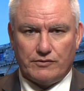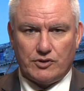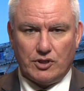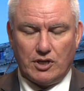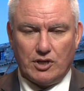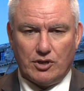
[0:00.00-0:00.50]

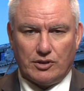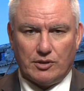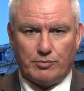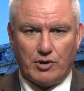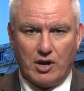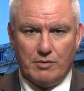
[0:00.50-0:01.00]
certainly not
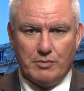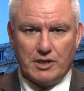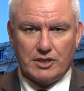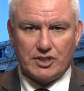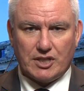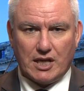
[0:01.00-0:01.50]
the Prime
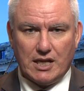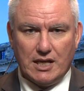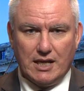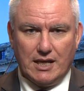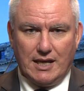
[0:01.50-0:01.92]
Minister.